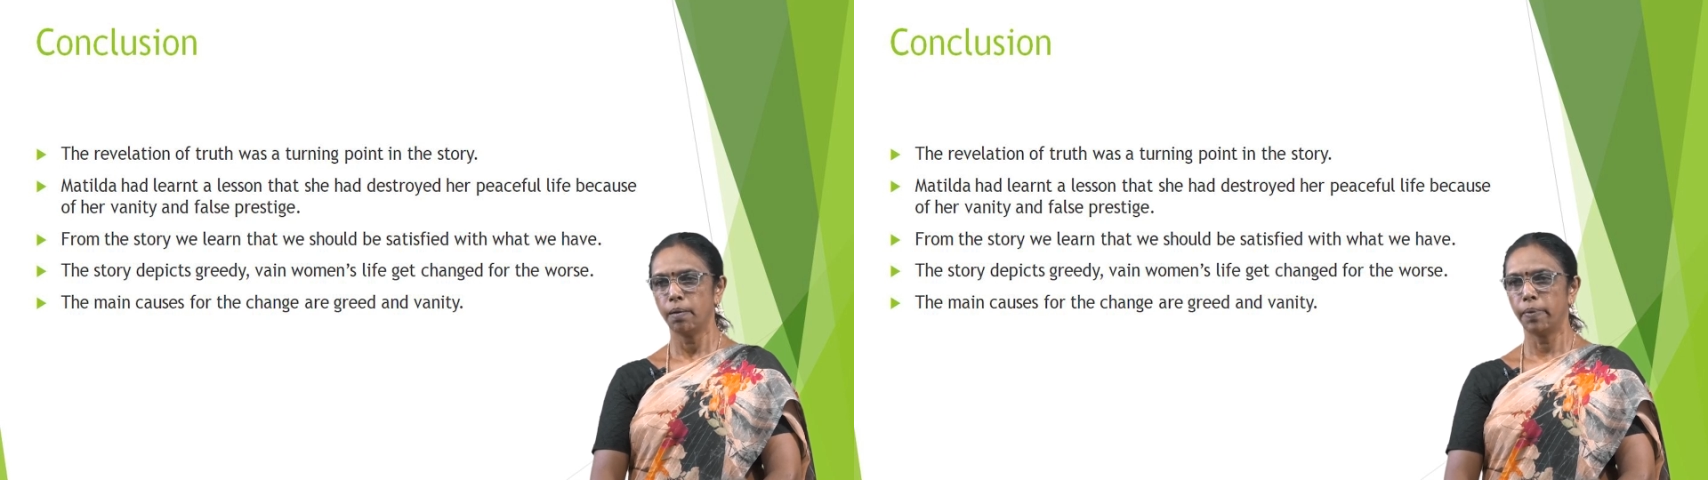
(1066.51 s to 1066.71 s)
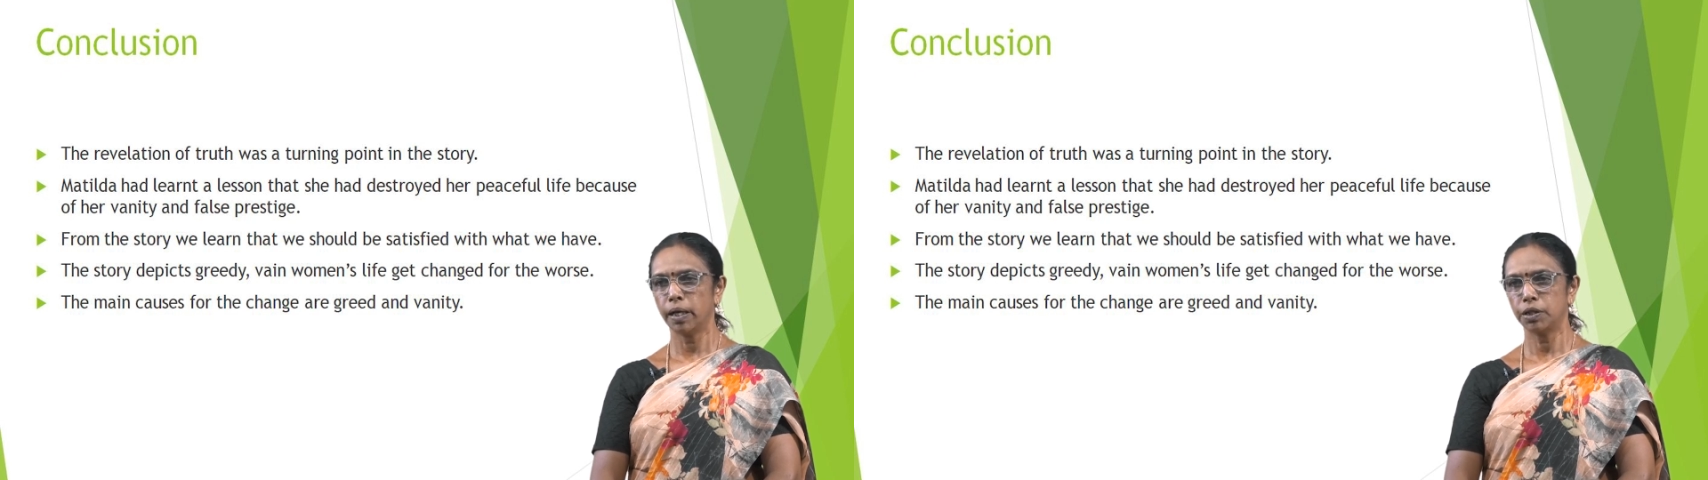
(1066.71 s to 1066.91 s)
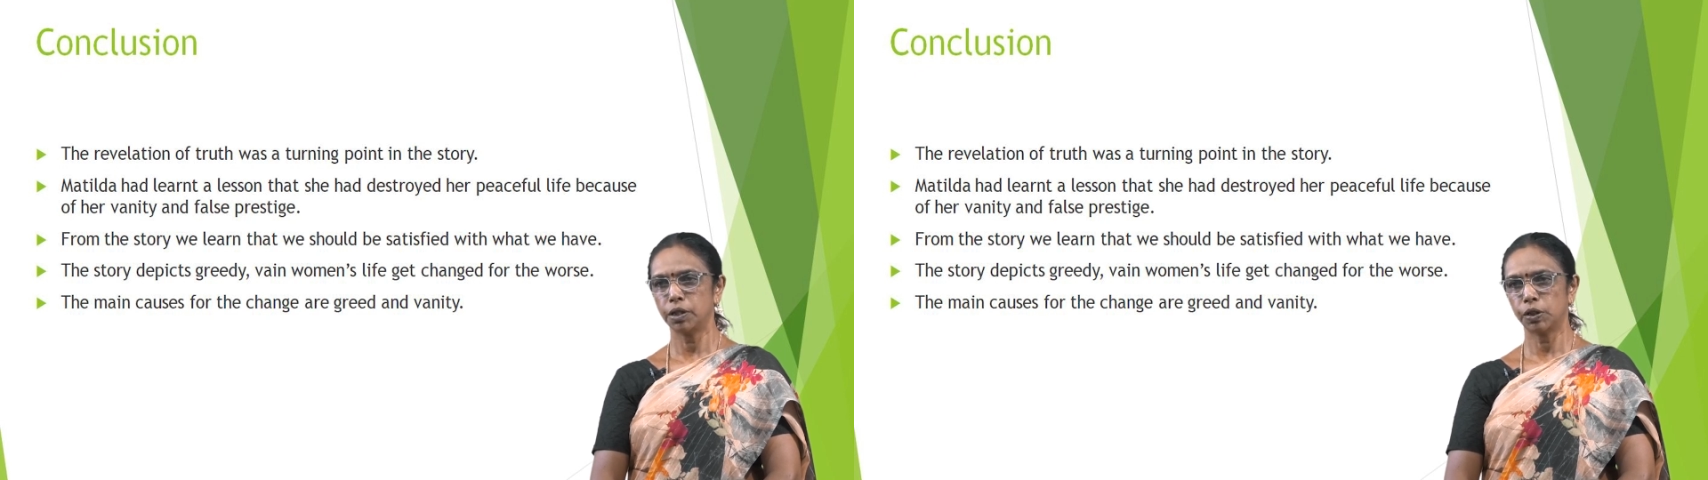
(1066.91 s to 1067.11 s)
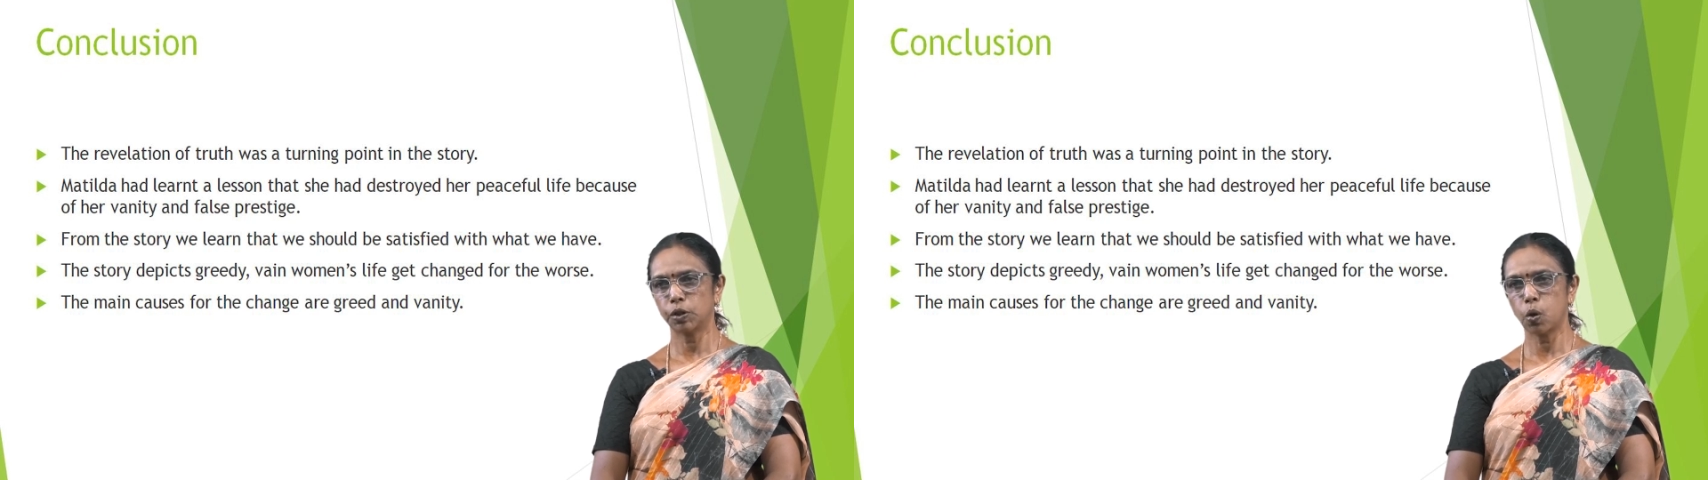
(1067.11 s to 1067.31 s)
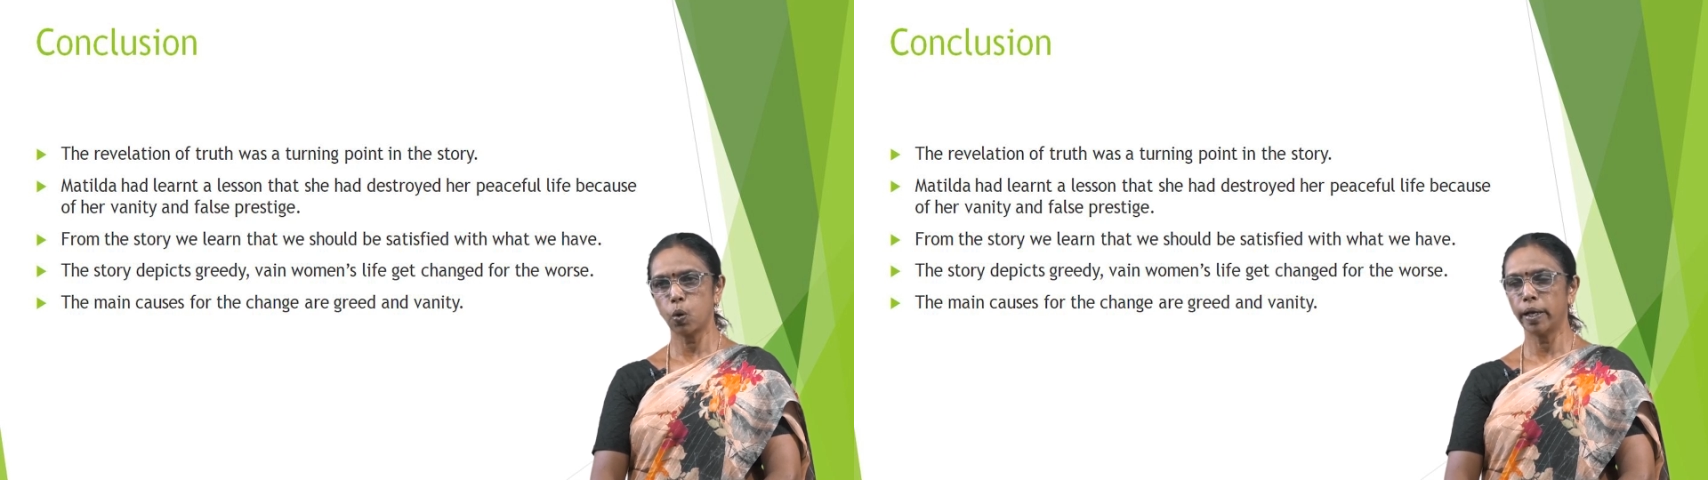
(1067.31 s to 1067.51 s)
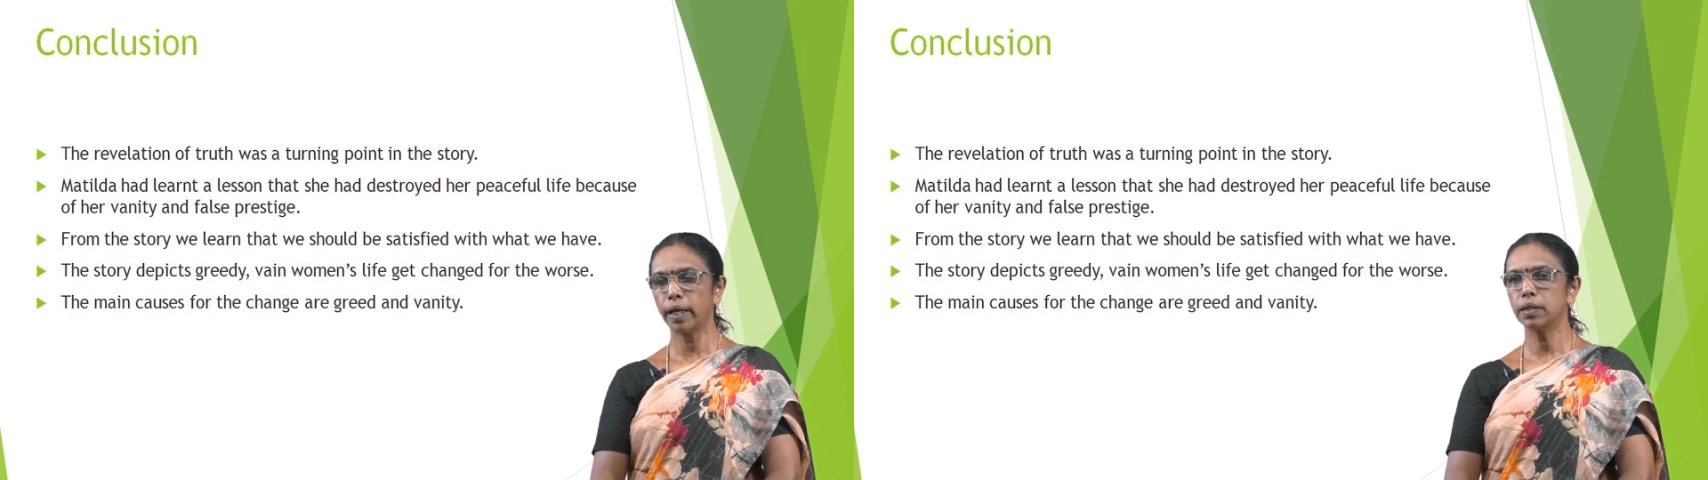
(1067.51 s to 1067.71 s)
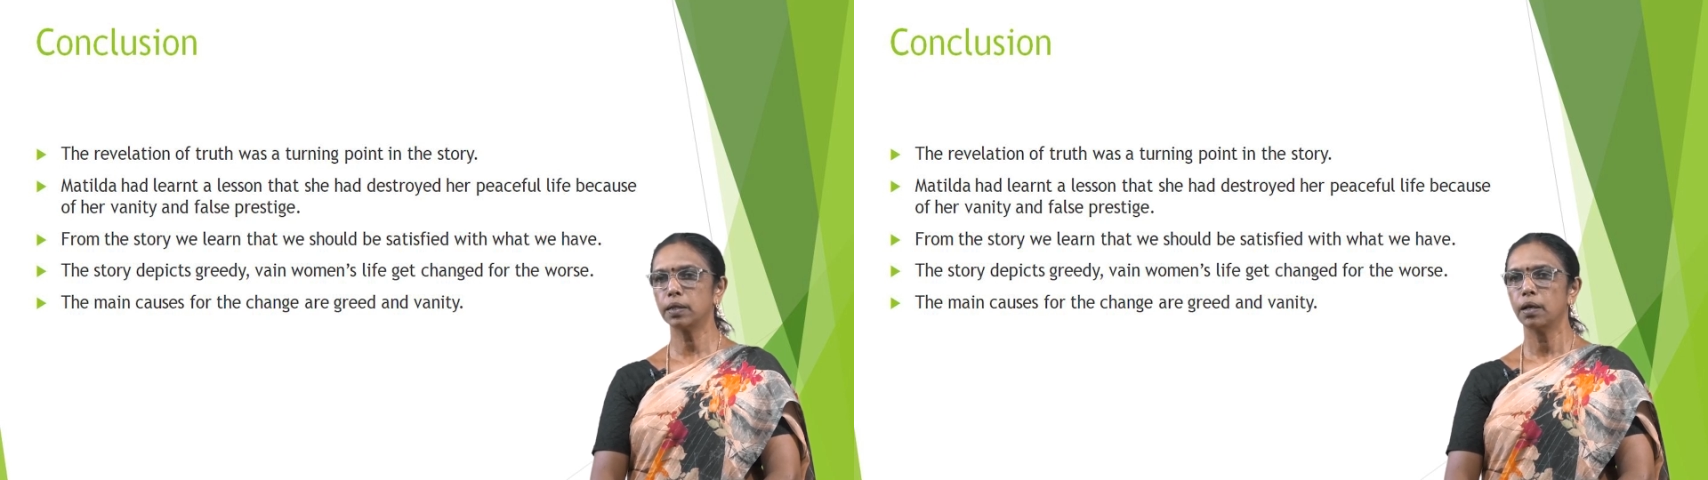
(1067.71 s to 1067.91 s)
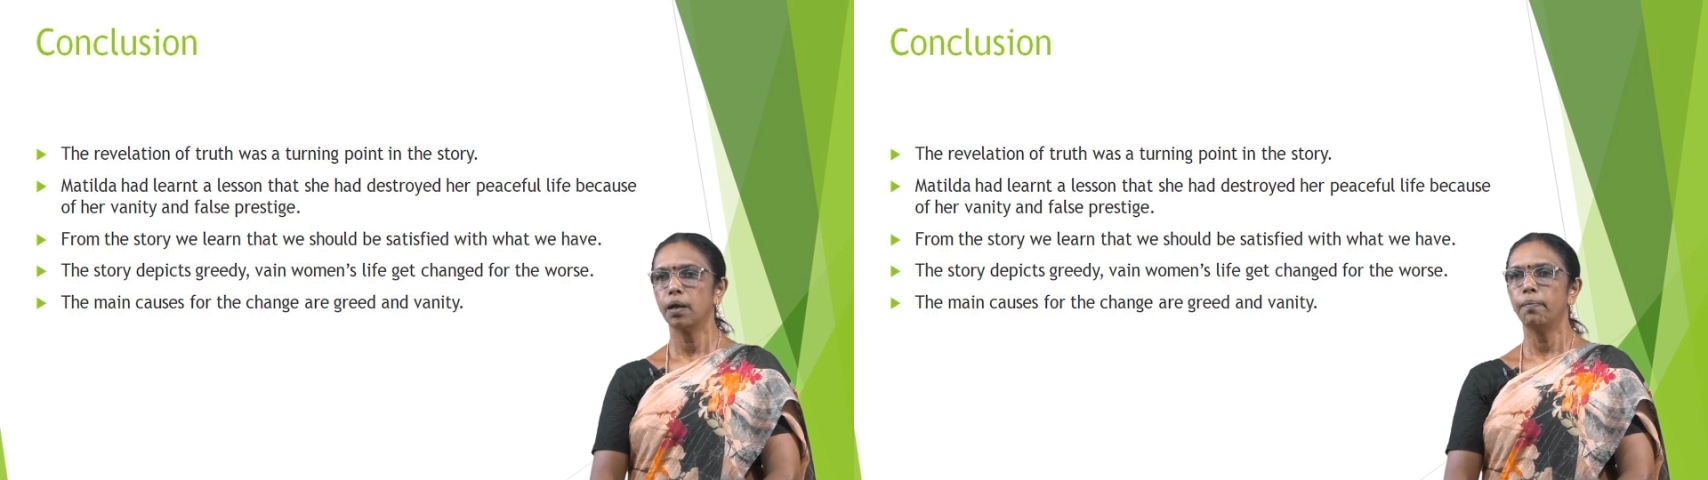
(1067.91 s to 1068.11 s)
but she stole it,